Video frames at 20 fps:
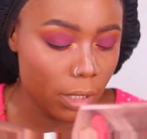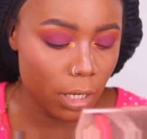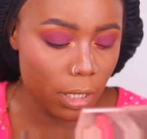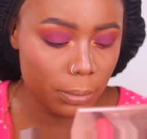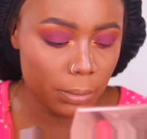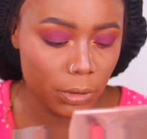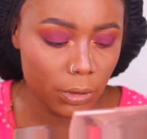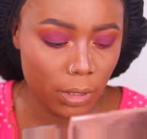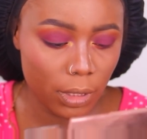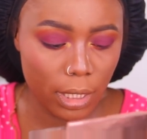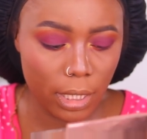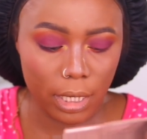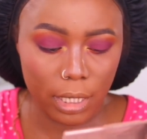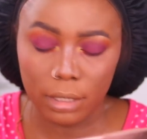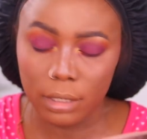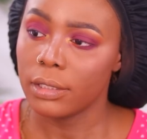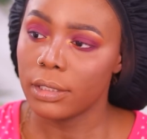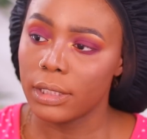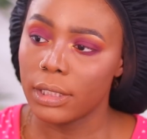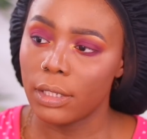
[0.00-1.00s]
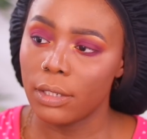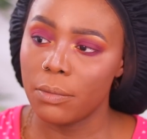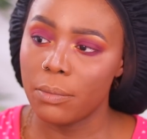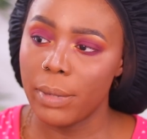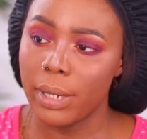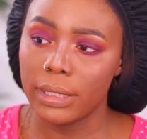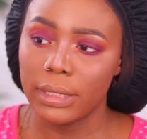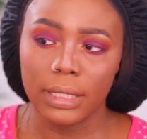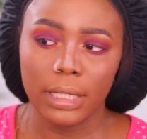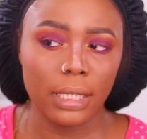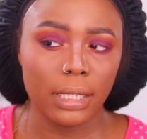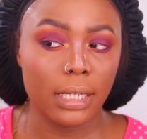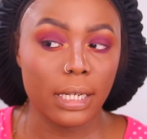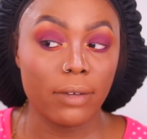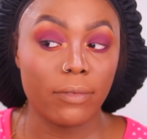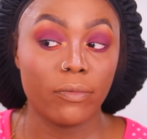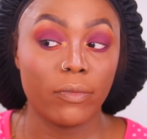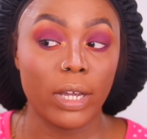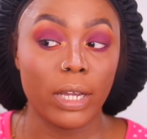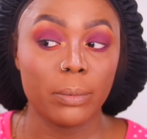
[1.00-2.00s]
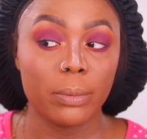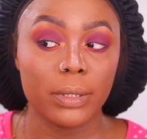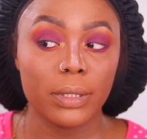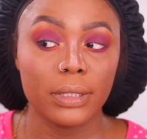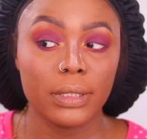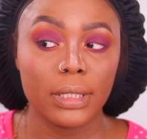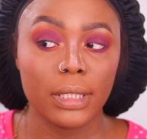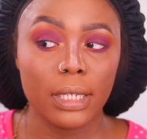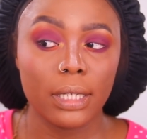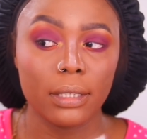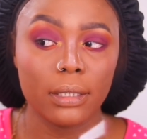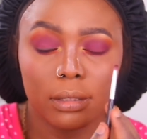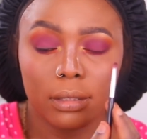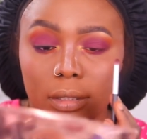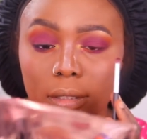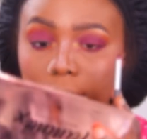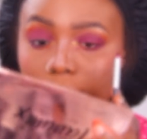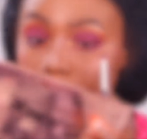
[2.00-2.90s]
it up so it can still maintain that vibe vibrancy, you